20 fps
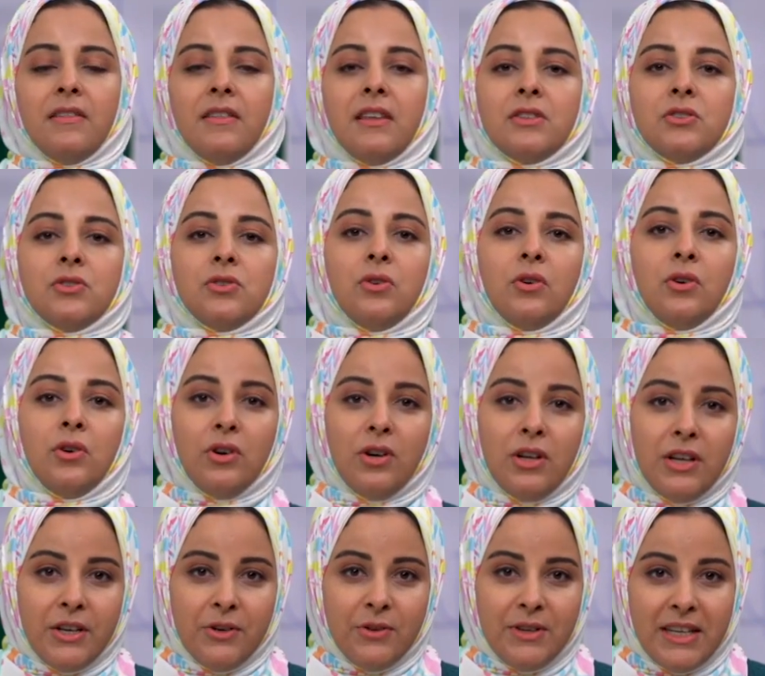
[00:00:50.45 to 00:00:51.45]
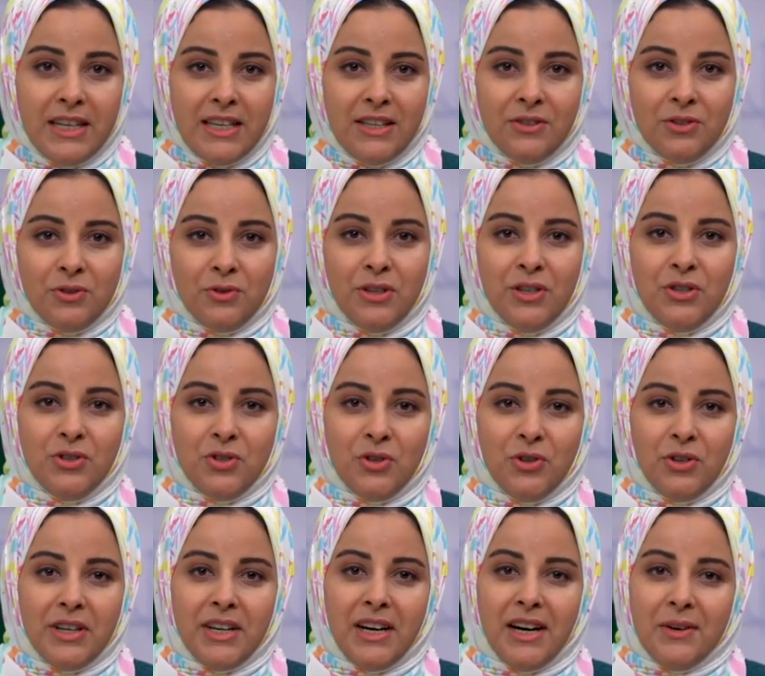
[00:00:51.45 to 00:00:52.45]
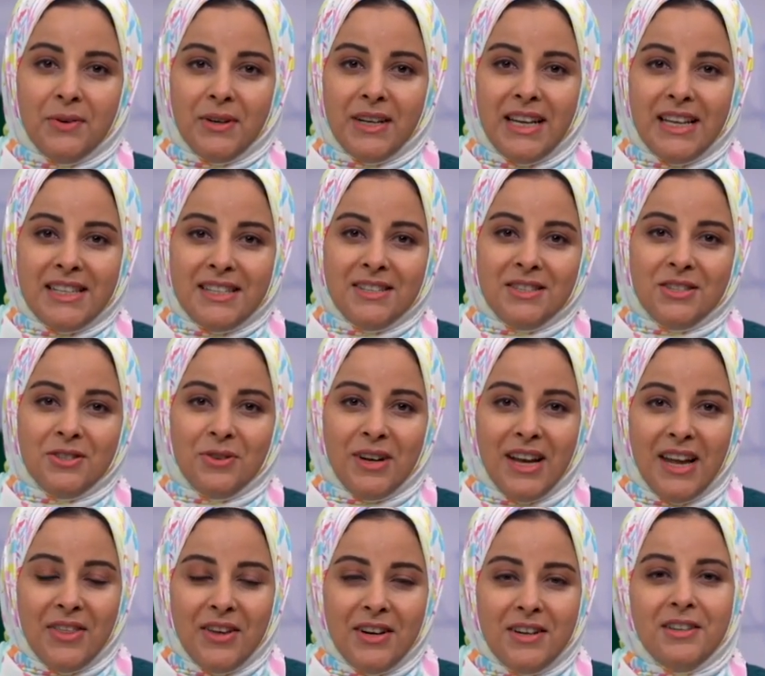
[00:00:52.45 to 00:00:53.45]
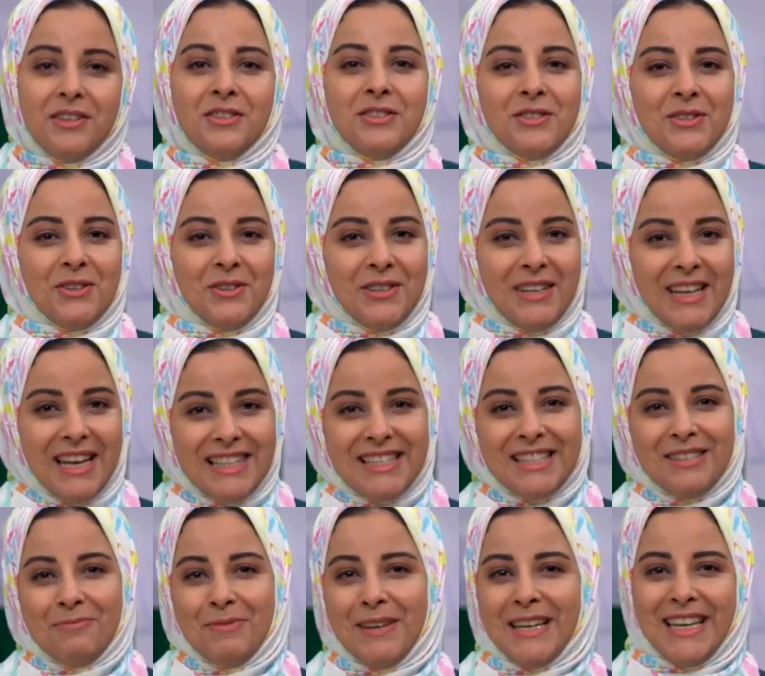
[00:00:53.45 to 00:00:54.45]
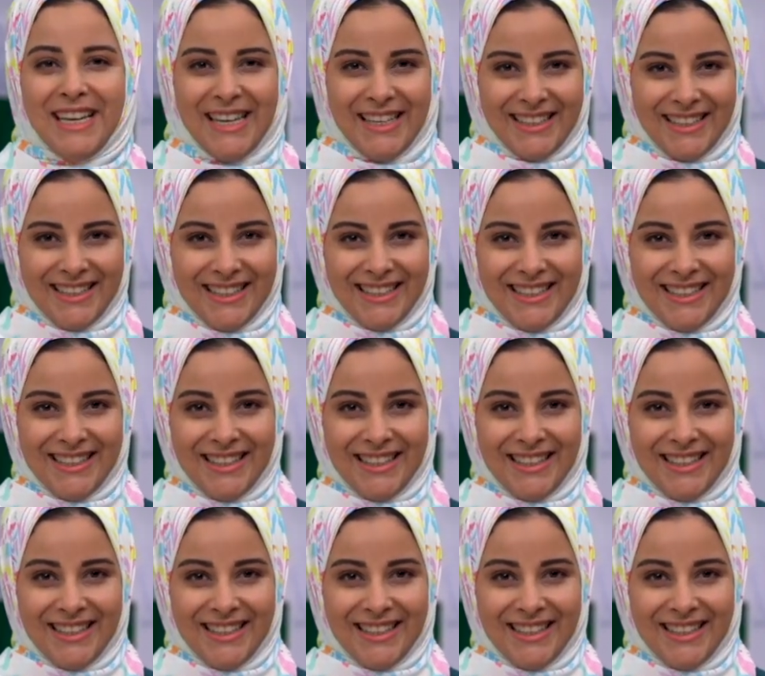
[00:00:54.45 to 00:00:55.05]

That's all you need to enjoy our lessons together, so let's begin.